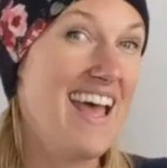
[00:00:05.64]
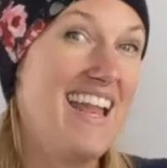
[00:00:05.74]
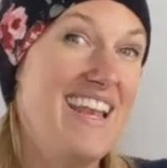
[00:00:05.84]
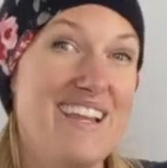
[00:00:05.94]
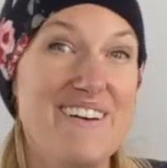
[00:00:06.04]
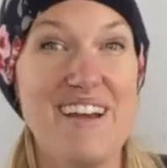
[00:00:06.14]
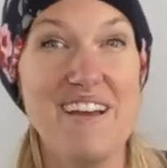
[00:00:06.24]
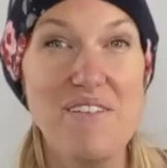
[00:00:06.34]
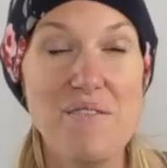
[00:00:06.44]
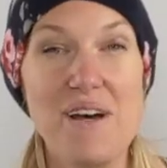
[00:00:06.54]
Hello,
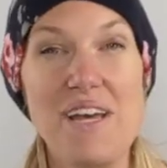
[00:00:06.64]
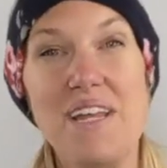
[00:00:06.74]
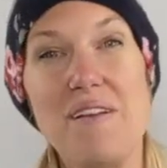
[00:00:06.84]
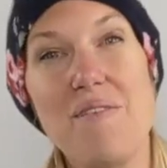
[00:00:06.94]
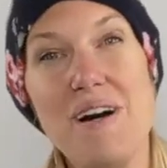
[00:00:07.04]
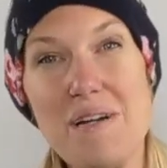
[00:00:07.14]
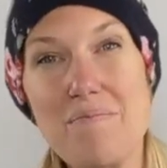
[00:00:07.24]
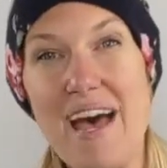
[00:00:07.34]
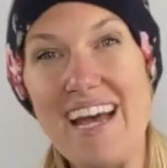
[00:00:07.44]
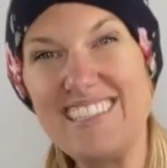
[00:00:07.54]
everyone, and welcome
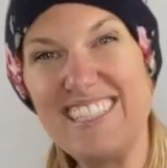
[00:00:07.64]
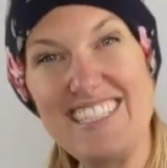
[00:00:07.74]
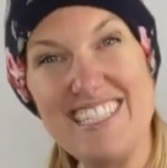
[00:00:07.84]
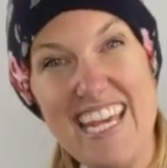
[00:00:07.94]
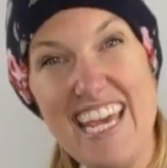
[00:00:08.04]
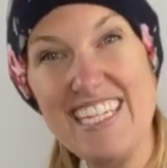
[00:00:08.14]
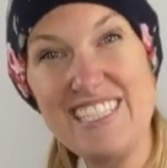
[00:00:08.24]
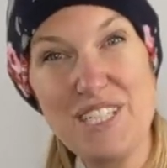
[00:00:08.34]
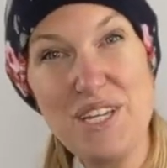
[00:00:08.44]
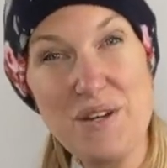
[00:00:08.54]
back to day
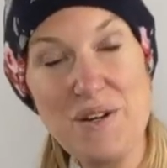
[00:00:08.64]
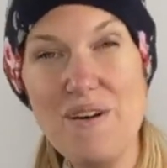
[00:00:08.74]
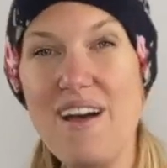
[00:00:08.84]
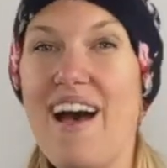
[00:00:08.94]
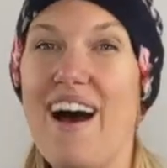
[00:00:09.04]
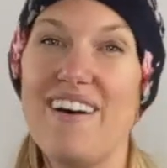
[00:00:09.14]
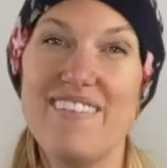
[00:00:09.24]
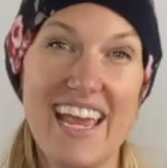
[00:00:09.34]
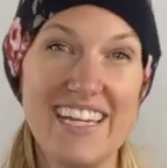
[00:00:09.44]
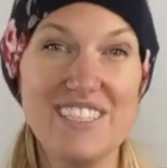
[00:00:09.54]
two of
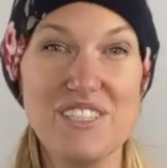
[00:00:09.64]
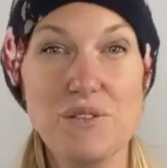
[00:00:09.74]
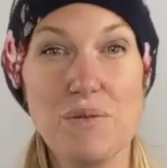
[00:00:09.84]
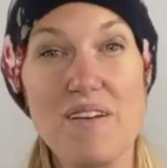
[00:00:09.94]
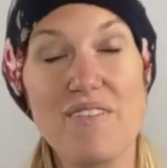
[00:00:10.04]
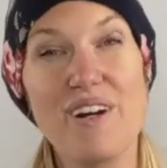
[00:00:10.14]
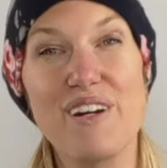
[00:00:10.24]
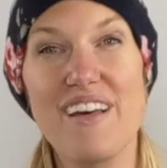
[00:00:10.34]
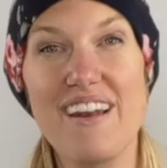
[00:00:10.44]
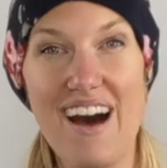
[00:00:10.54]
Angels We Have Heard
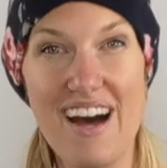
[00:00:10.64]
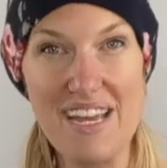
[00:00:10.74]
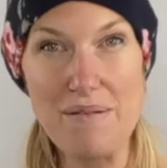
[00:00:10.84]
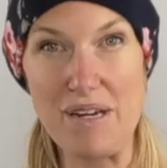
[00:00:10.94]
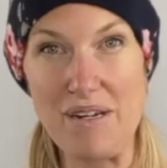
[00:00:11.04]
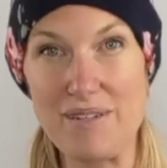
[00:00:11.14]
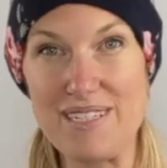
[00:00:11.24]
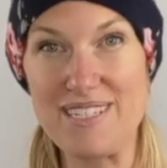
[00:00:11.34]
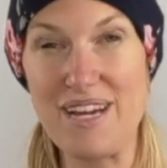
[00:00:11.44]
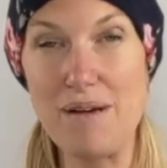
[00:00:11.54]
on High by
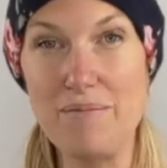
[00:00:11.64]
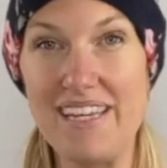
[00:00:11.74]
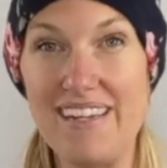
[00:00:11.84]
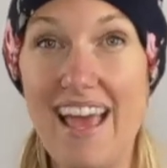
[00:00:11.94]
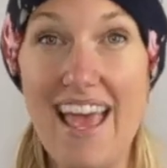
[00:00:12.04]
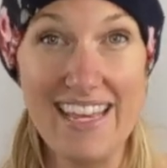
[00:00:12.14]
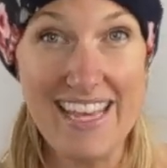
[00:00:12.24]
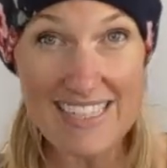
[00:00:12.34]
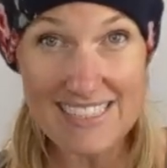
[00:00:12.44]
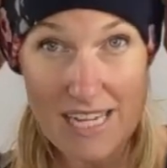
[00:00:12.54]
Chris Tomlin.
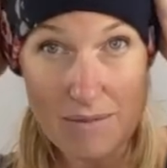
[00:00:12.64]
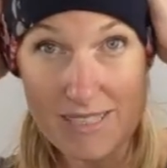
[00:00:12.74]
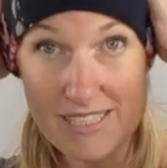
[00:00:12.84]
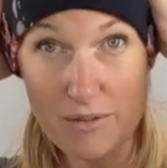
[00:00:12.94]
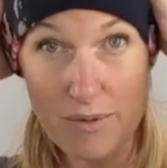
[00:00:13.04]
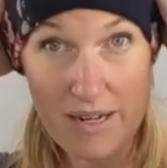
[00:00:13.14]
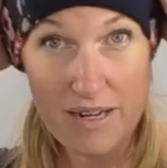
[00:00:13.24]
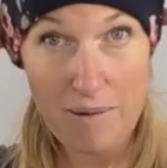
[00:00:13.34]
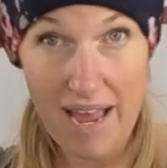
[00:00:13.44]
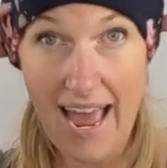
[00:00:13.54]
Yes, I'm still
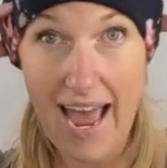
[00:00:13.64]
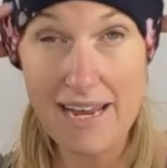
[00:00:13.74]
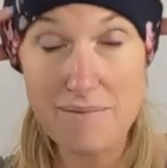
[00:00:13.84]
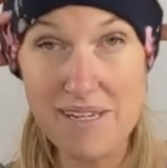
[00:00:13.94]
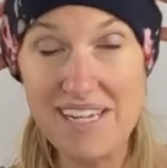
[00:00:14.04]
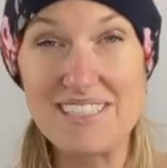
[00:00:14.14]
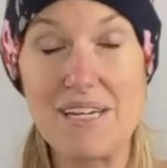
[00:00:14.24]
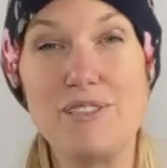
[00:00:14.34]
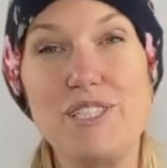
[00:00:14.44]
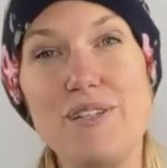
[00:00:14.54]
wearing my hat because
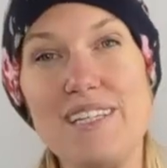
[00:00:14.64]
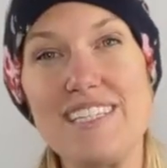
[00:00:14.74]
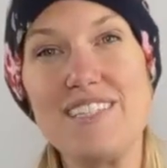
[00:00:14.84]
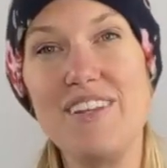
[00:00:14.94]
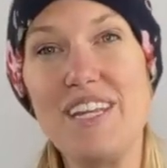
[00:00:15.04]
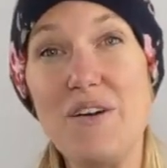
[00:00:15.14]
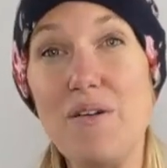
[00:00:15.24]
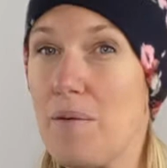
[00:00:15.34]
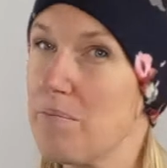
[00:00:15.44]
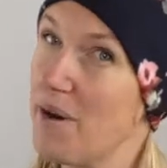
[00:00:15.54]
I'm shooting this video
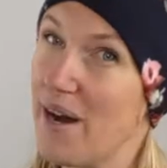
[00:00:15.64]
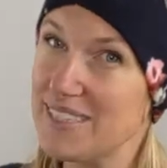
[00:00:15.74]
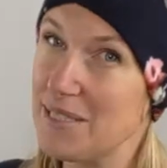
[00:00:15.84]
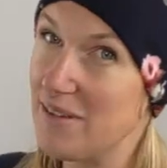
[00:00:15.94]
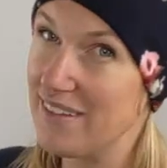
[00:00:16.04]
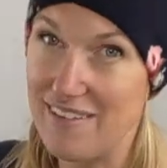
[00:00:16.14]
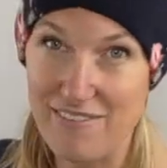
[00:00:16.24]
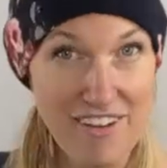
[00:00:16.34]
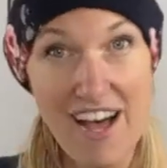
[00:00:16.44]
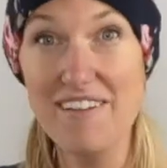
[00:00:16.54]
approximately
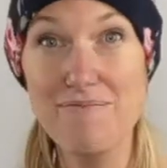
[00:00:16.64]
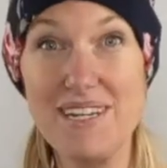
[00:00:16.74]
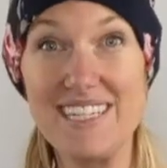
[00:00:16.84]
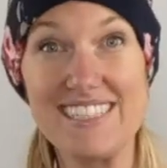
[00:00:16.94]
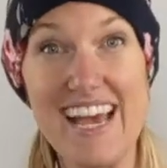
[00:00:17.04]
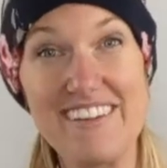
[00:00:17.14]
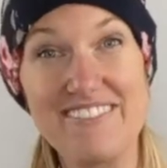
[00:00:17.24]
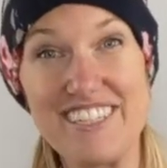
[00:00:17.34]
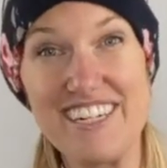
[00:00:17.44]
five minutes after